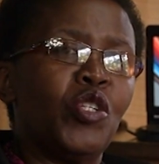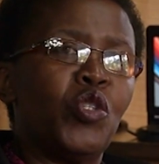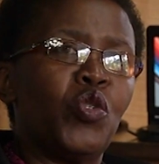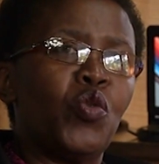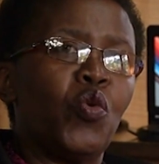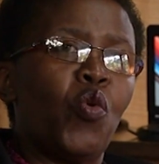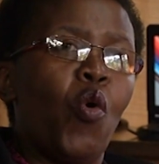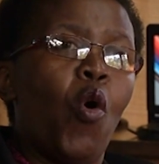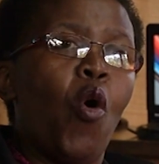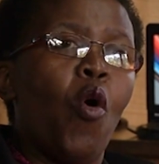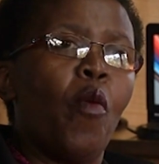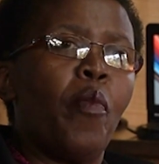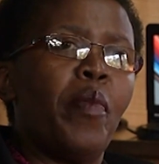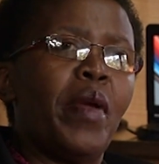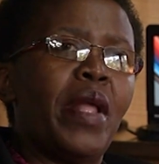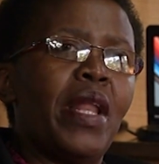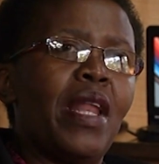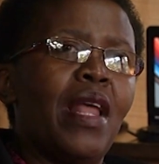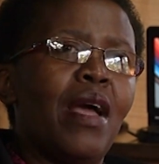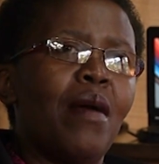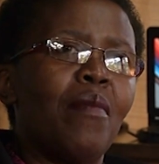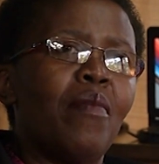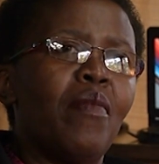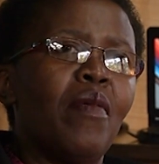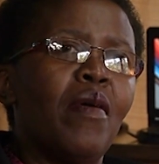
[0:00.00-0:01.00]
to
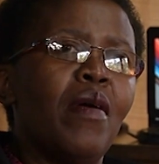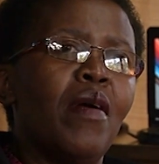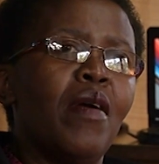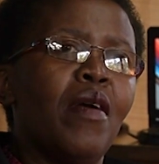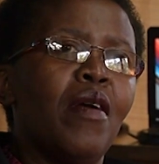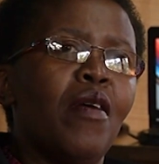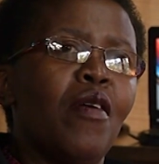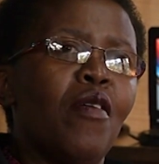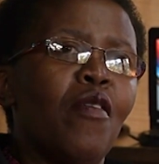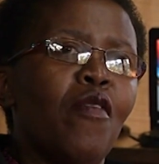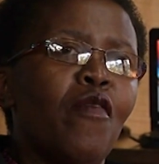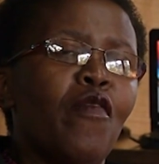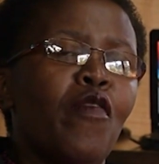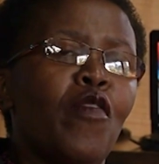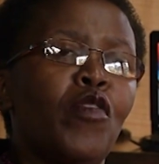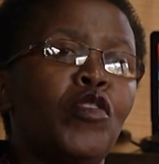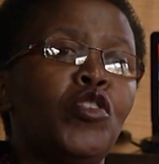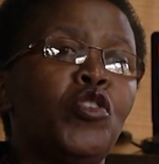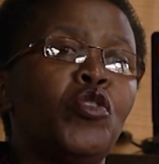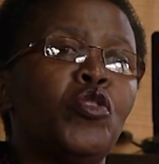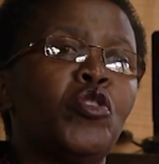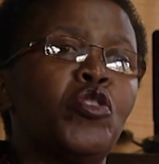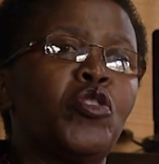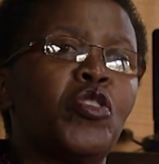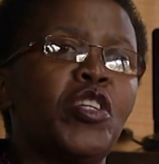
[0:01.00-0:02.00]
open up for
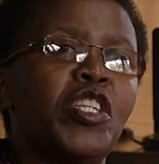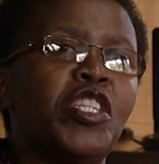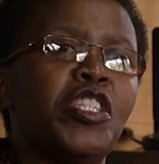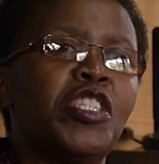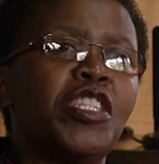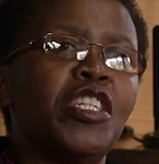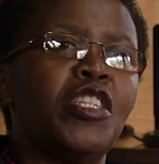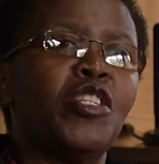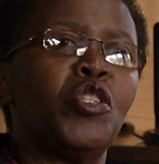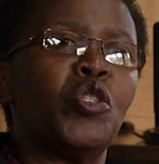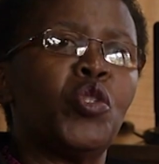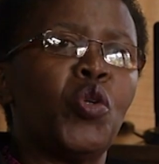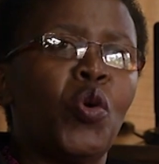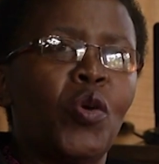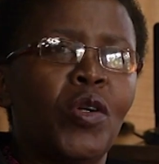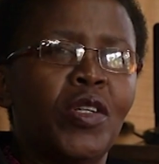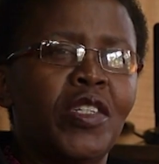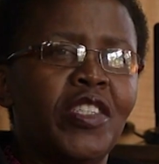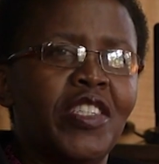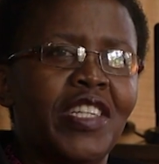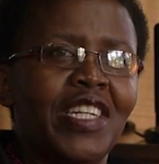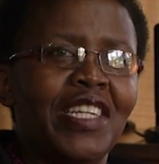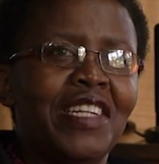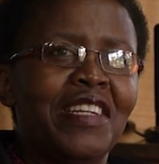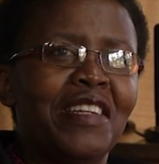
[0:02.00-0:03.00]
nutrition
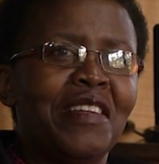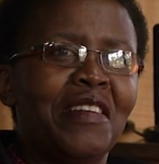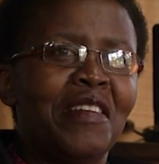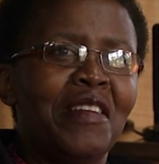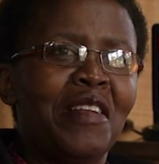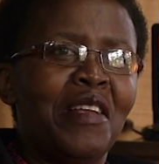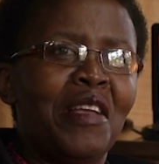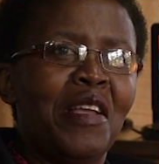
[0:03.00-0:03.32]
doctrine.